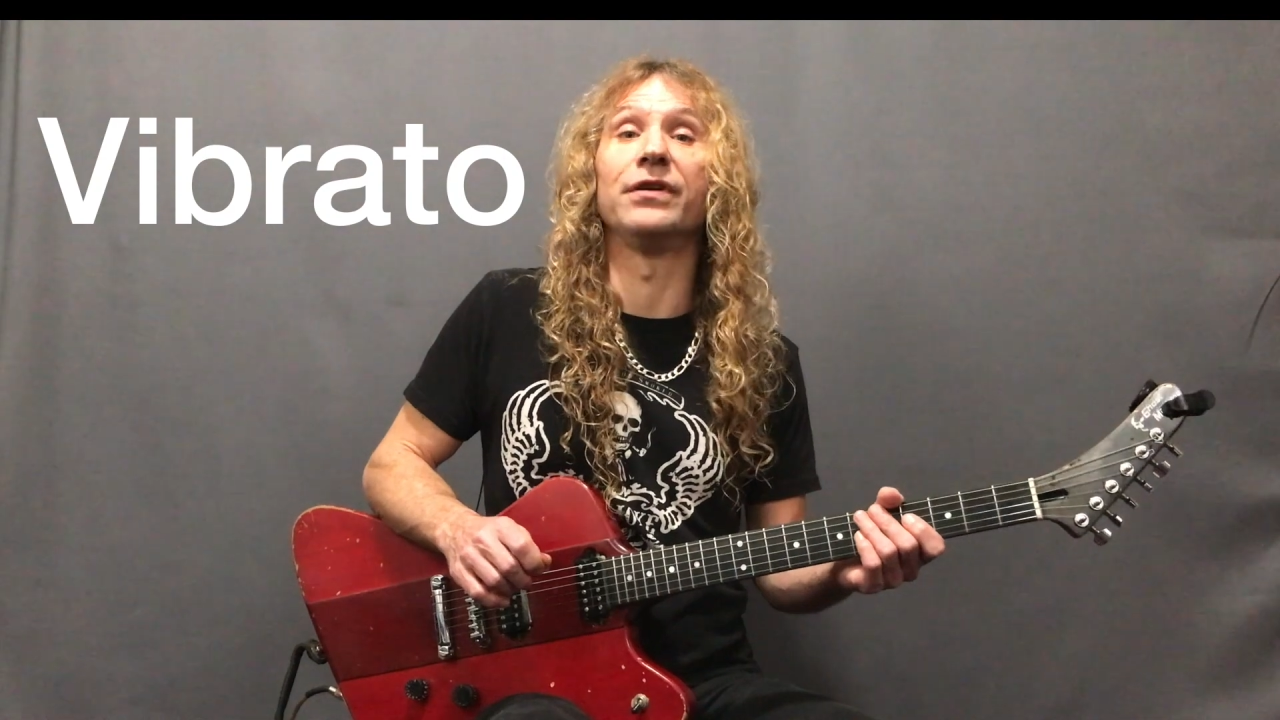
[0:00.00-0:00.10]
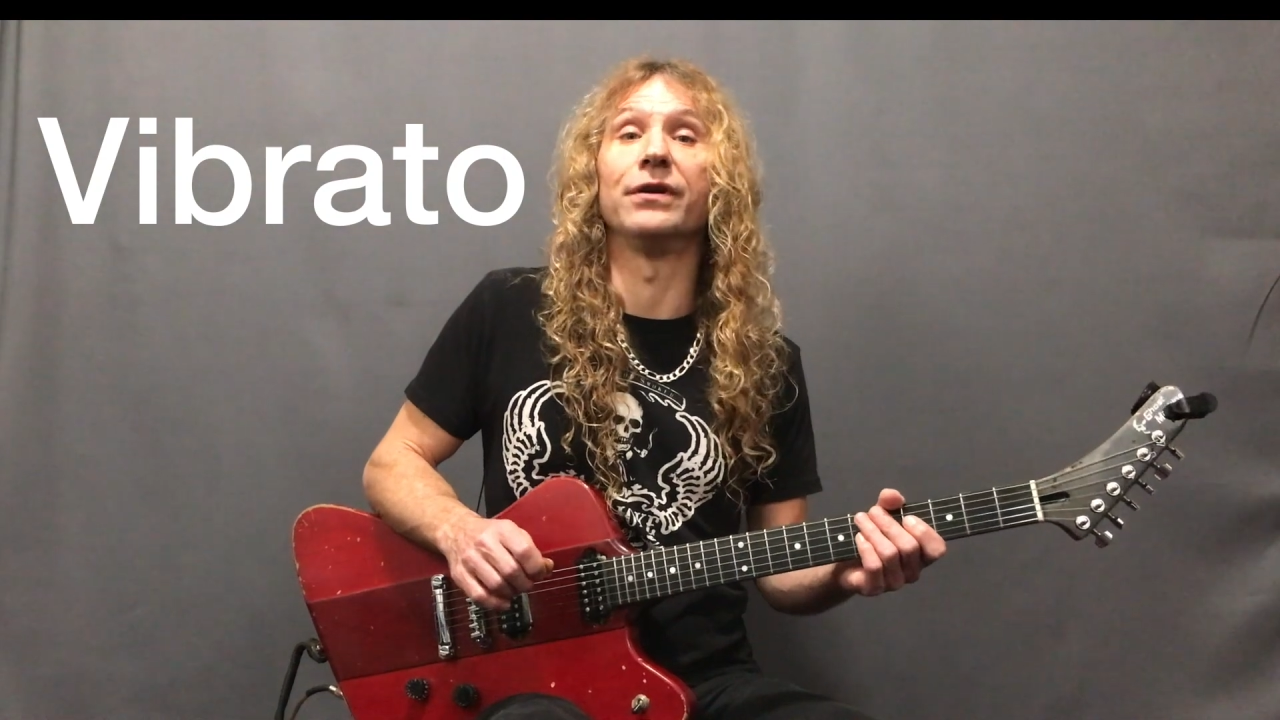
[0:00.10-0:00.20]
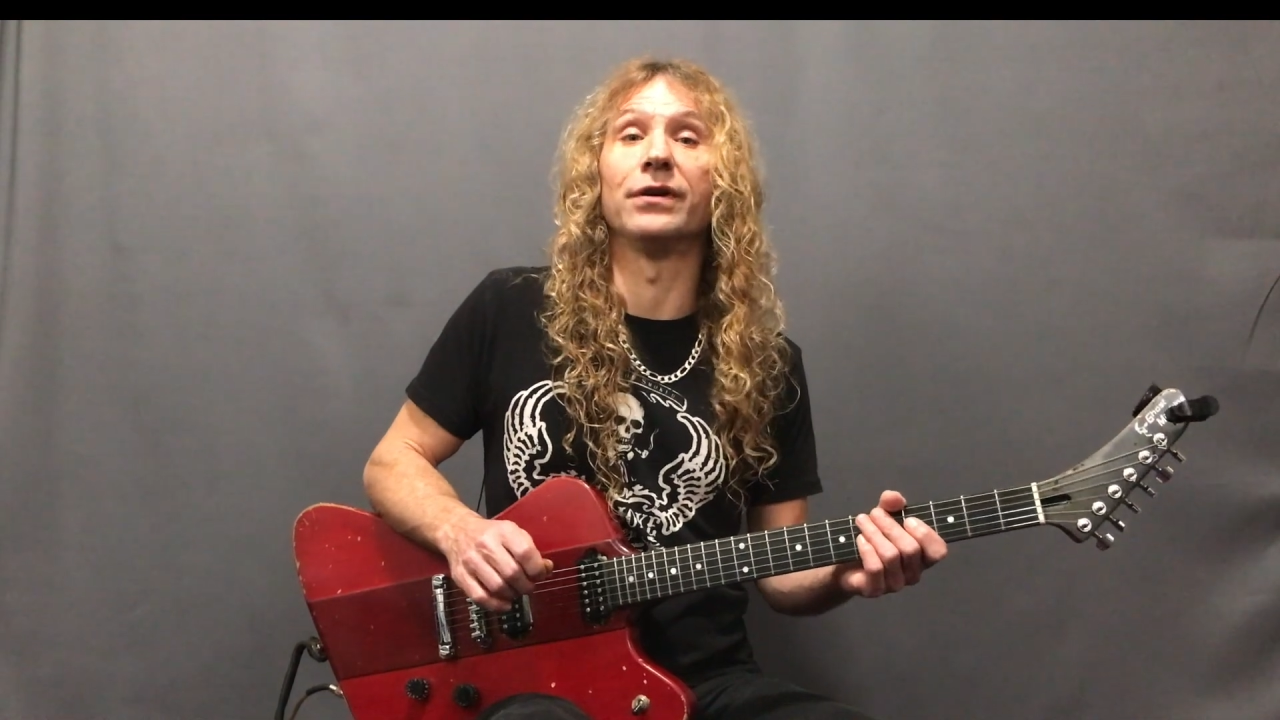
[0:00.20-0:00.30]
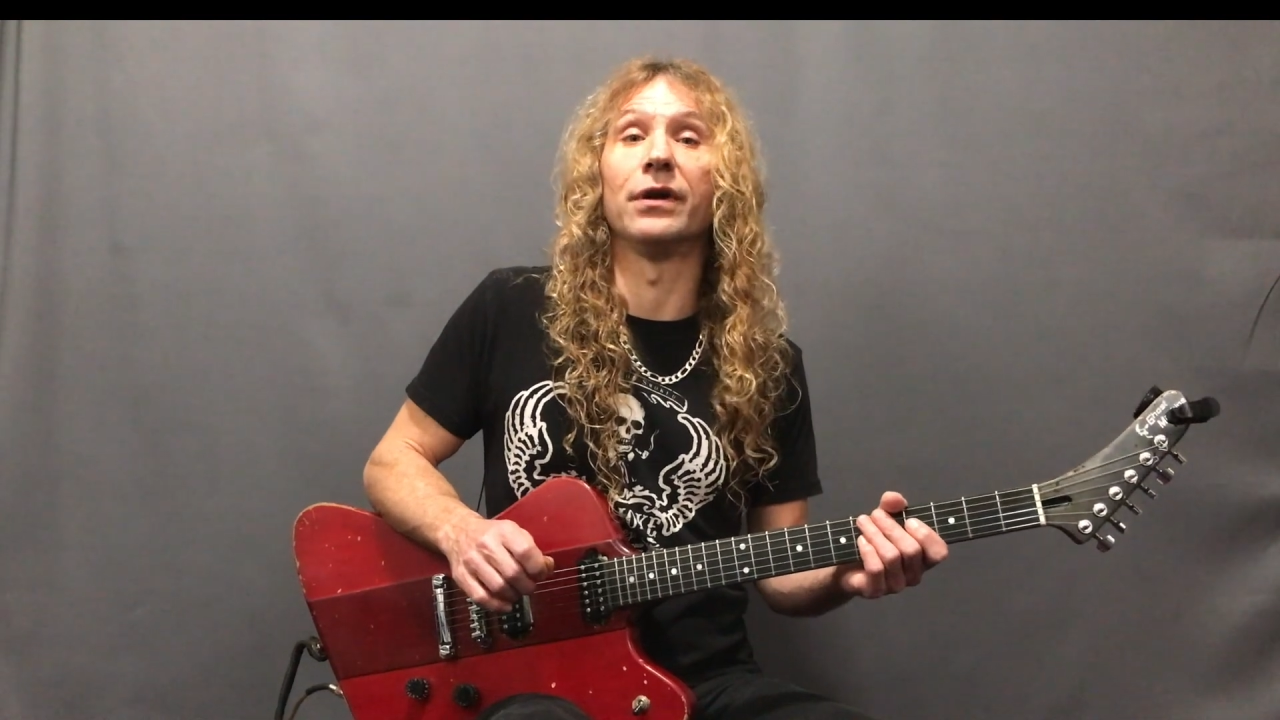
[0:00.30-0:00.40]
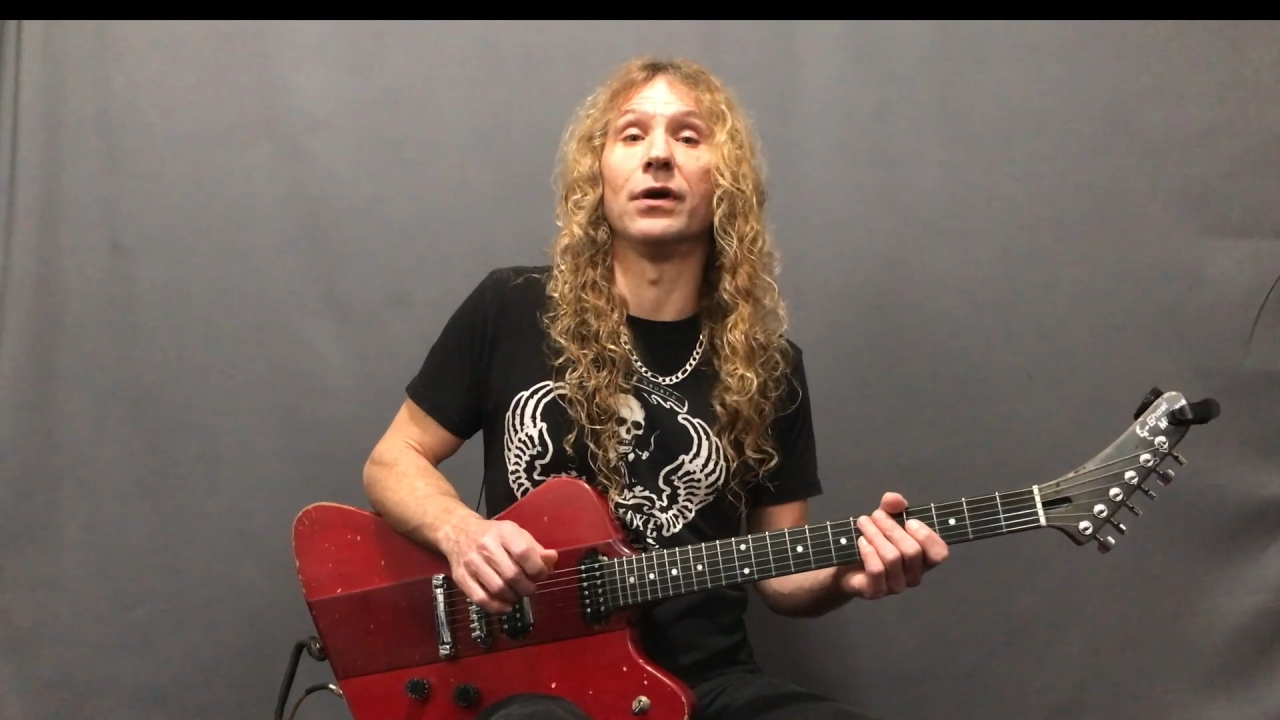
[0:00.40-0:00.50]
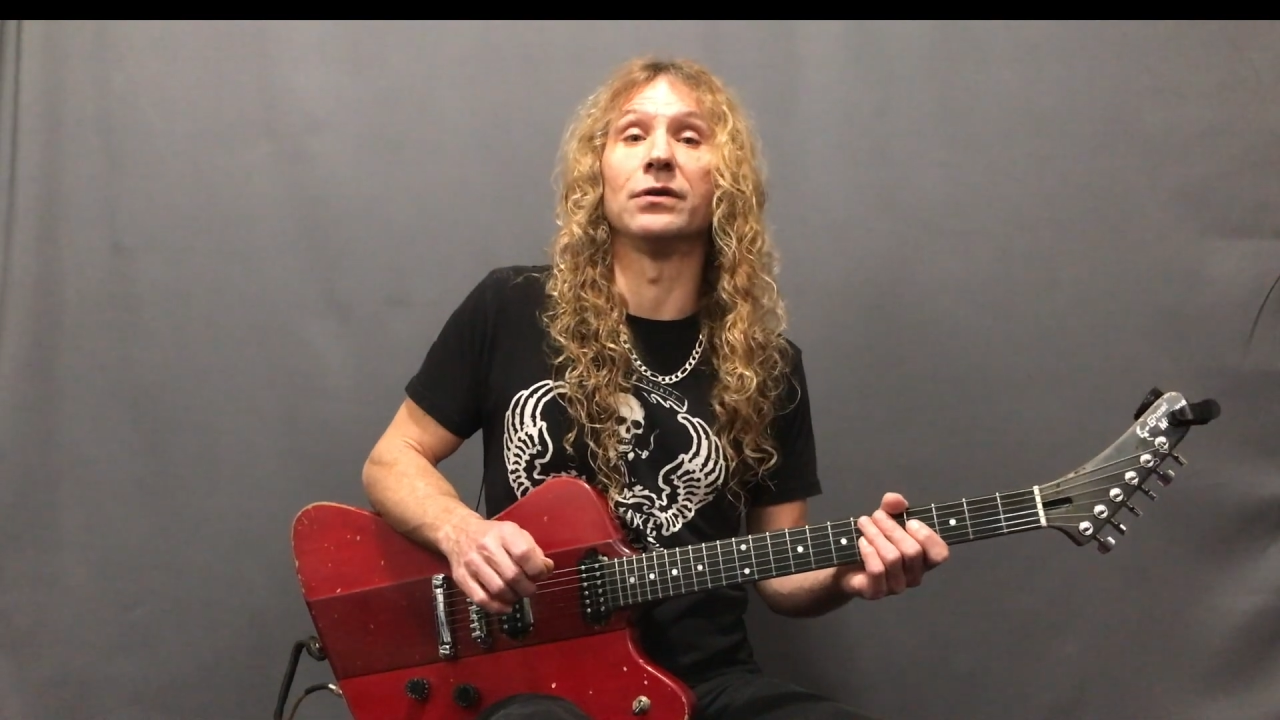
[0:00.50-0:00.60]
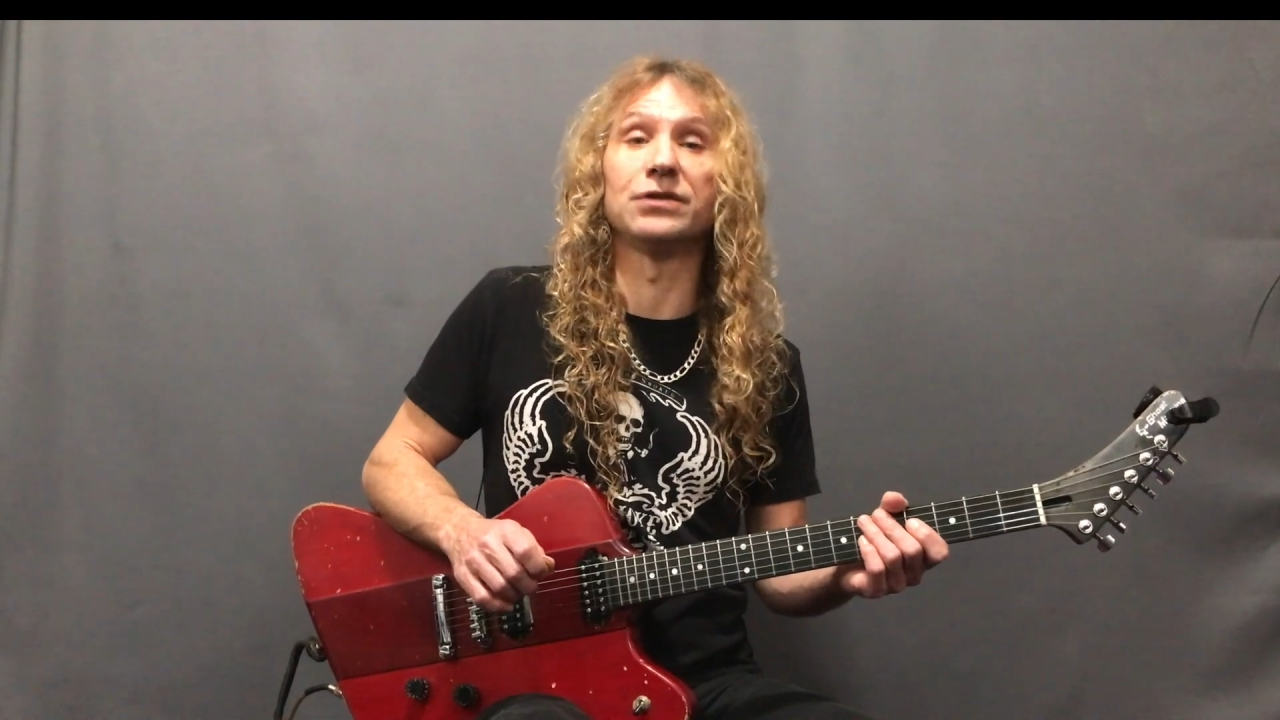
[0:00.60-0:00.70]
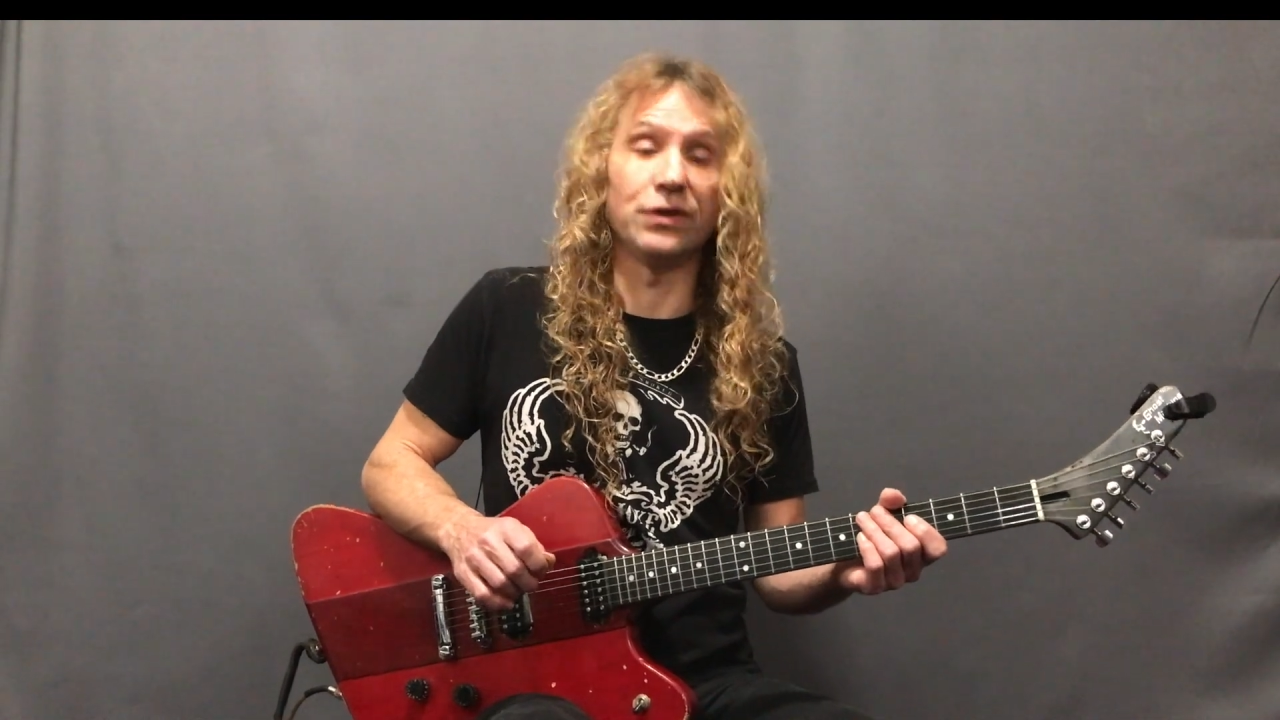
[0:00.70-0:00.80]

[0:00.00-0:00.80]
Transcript: to your notes.